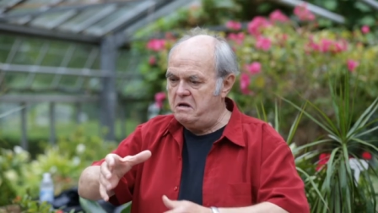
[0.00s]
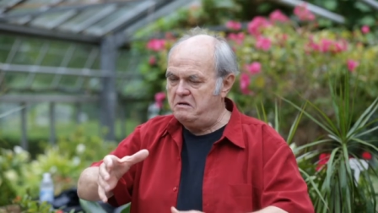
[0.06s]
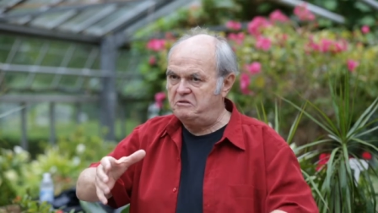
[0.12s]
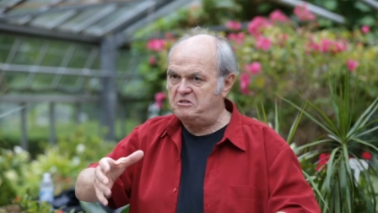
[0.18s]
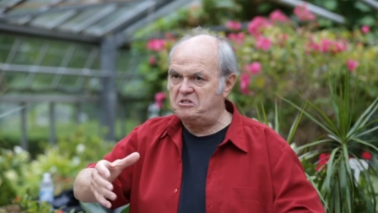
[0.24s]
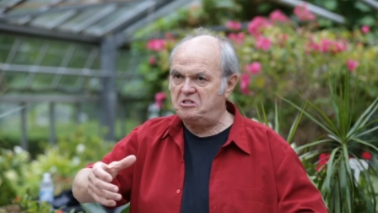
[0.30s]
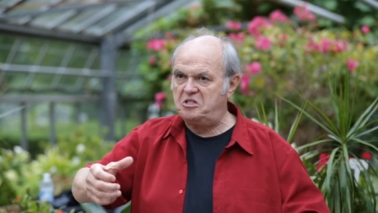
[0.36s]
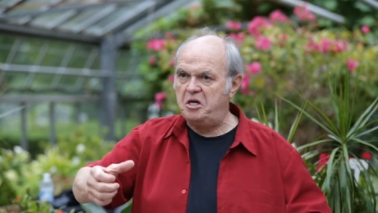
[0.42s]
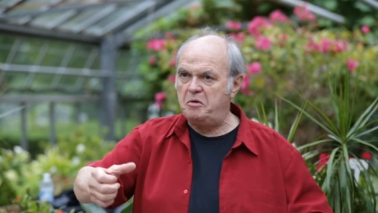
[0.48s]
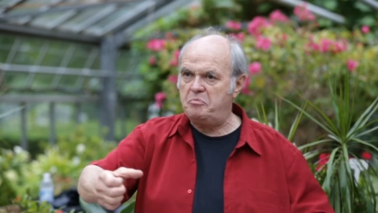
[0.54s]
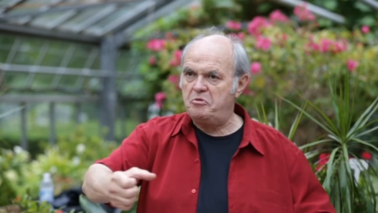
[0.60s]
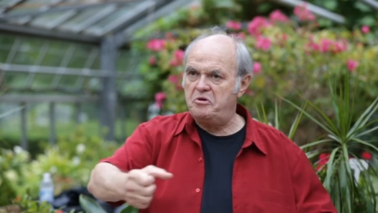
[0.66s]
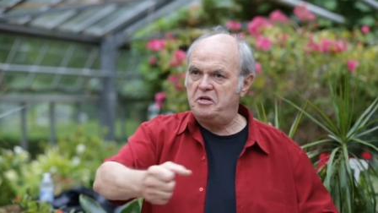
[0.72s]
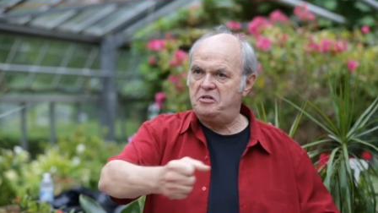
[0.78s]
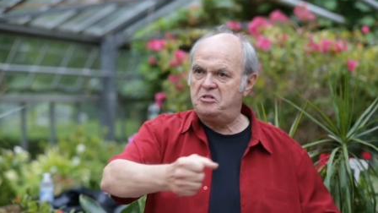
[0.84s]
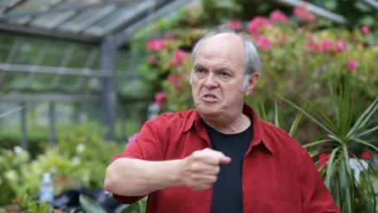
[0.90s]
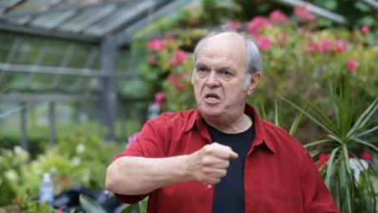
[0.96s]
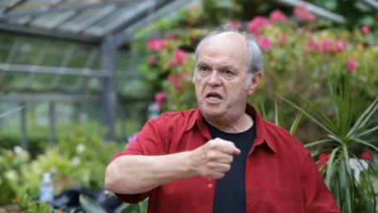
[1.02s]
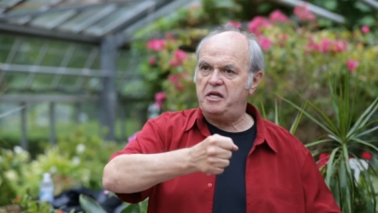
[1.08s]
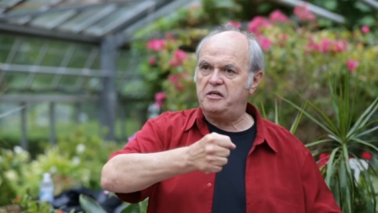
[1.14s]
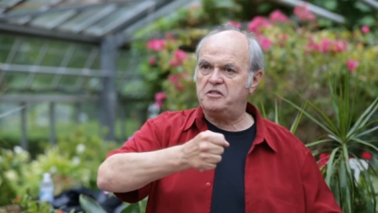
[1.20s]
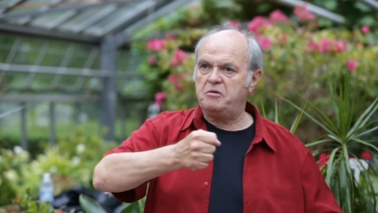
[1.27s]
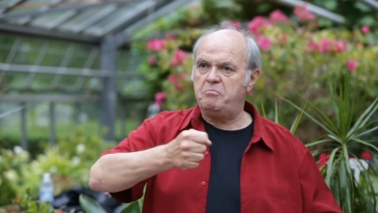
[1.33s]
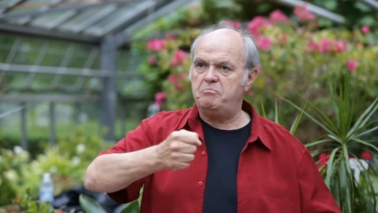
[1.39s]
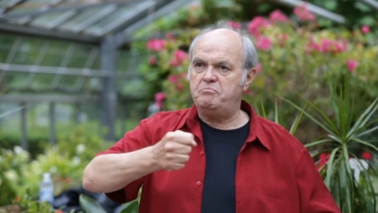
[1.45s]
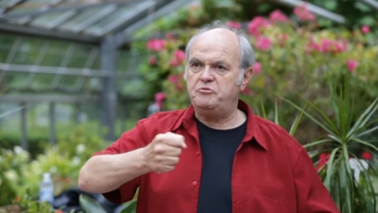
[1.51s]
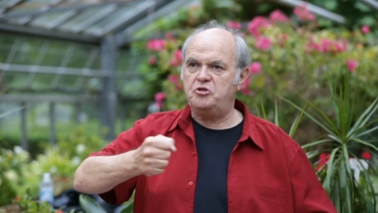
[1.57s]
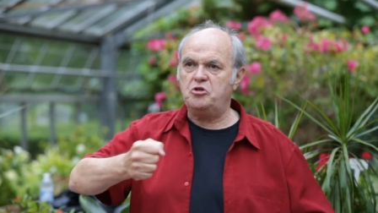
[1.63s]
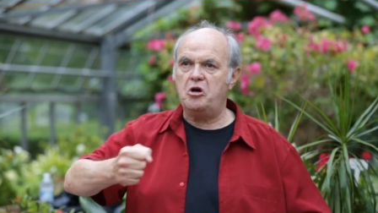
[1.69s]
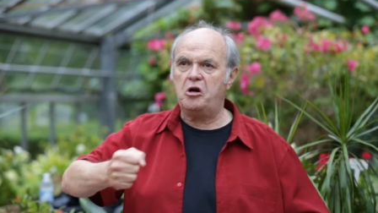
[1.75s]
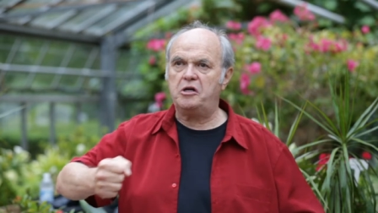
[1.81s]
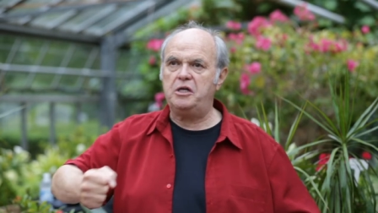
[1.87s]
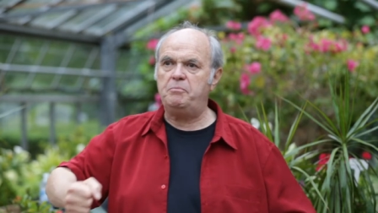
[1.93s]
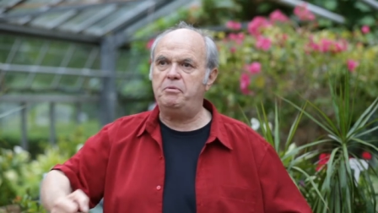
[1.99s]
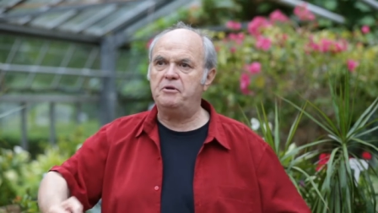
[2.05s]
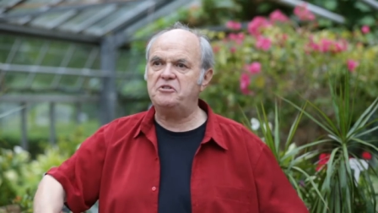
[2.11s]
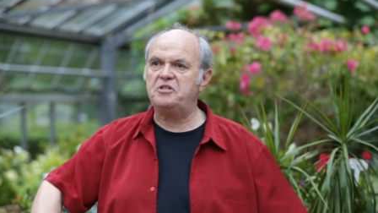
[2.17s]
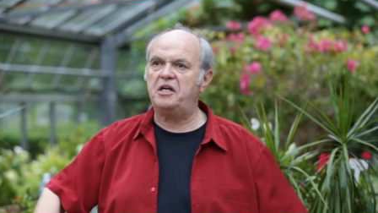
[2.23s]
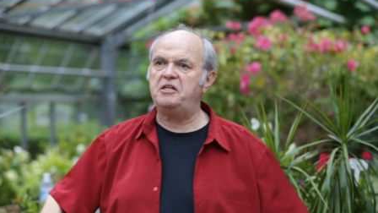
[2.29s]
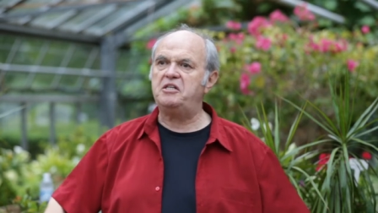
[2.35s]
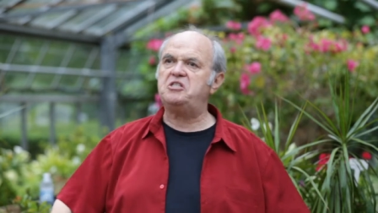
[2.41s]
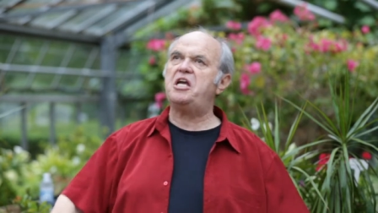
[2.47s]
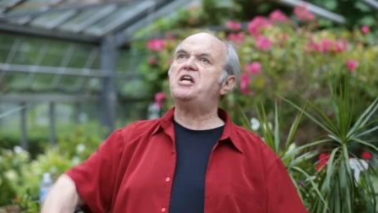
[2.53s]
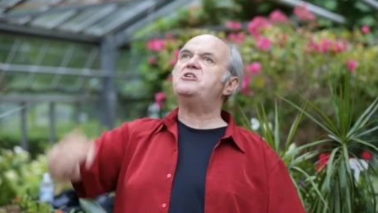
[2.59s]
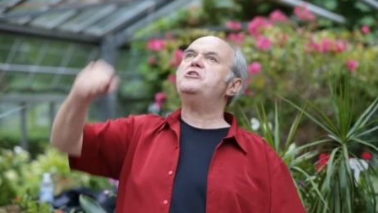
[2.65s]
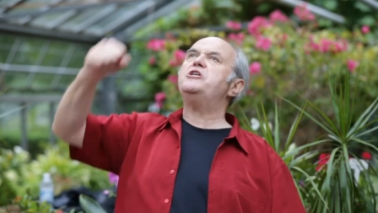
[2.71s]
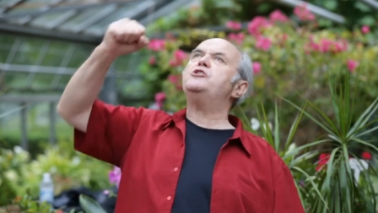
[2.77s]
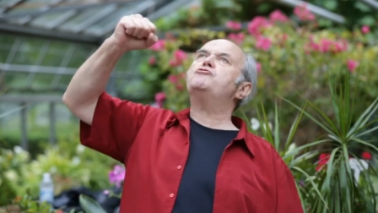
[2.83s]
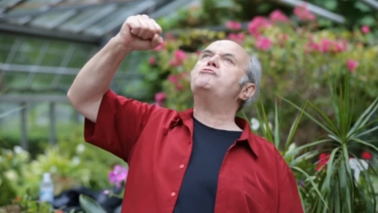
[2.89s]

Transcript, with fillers: The skipper, he takes the jug he puts it on his head and he